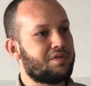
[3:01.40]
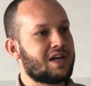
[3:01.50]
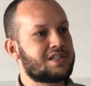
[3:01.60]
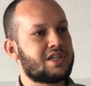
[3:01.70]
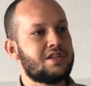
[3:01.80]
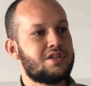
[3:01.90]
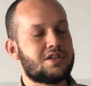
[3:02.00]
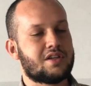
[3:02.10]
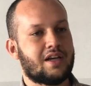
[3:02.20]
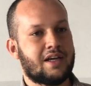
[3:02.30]

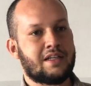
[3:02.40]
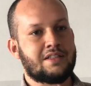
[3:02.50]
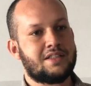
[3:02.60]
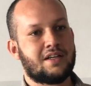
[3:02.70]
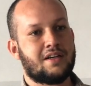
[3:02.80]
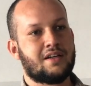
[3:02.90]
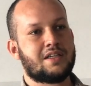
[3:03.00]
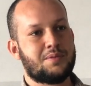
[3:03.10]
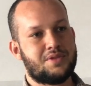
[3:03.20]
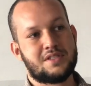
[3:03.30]
exchange, and
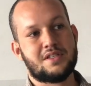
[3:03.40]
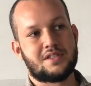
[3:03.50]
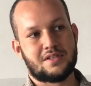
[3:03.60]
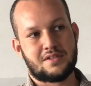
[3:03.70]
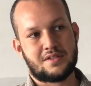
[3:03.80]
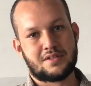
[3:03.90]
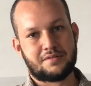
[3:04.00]
keep this distance.